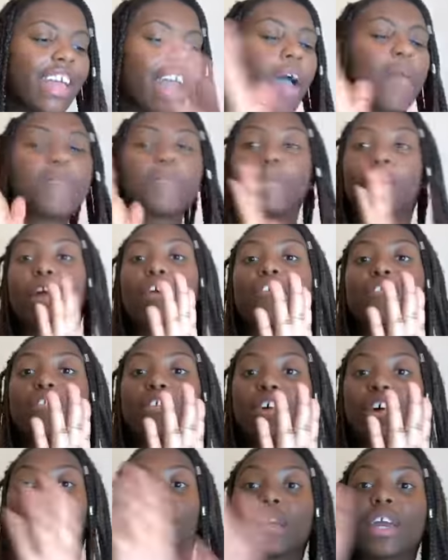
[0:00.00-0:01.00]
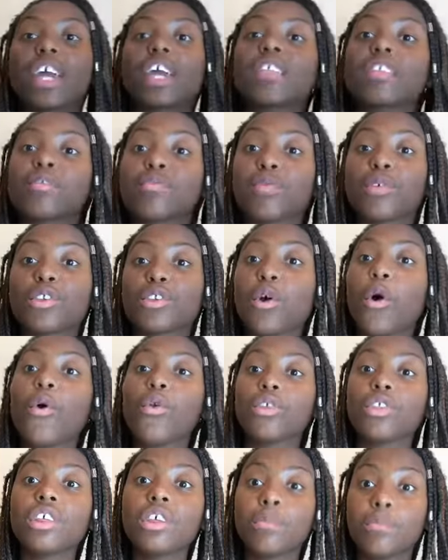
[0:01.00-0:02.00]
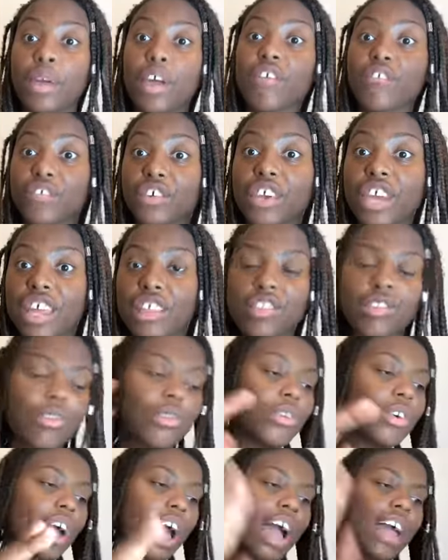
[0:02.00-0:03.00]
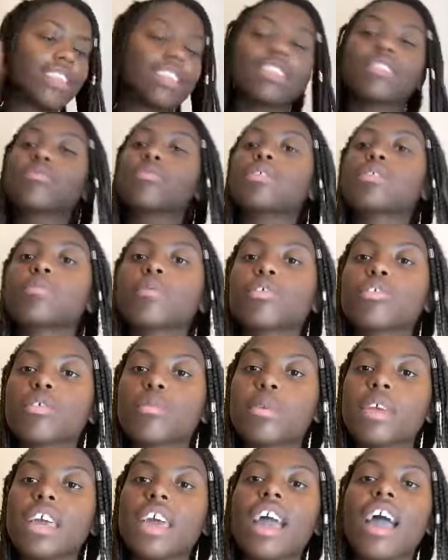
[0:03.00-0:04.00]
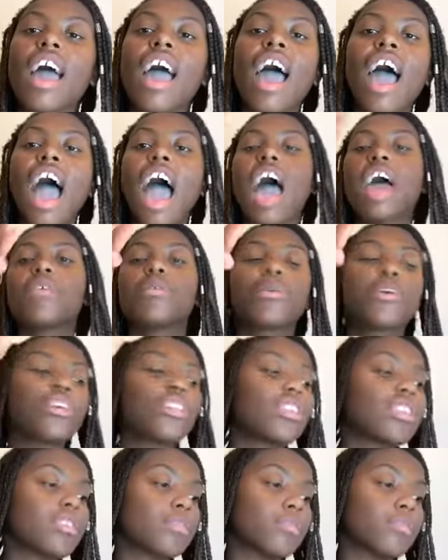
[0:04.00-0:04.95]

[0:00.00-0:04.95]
I'm barefoot because we're totally barefoot at school, guys. This was supposed to be Edward